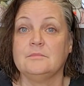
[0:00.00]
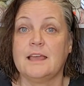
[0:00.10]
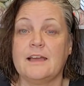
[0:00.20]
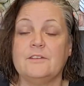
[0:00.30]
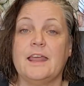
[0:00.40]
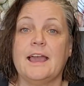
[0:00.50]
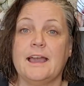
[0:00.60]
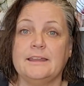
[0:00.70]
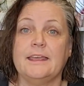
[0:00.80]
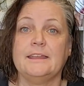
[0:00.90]
haven't
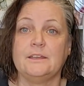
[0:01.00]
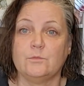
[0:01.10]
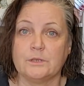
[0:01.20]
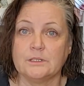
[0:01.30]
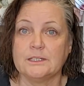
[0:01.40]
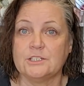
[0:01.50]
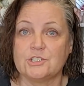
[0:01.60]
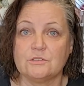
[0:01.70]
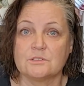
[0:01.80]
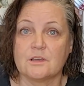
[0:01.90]
had any real
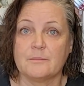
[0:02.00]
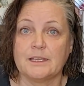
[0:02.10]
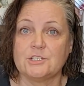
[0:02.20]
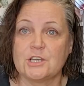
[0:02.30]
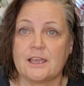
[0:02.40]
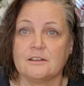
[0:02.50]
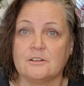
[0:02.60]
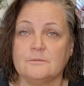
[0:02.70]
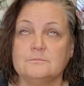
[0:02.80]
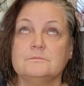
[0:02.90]
issues on my channel.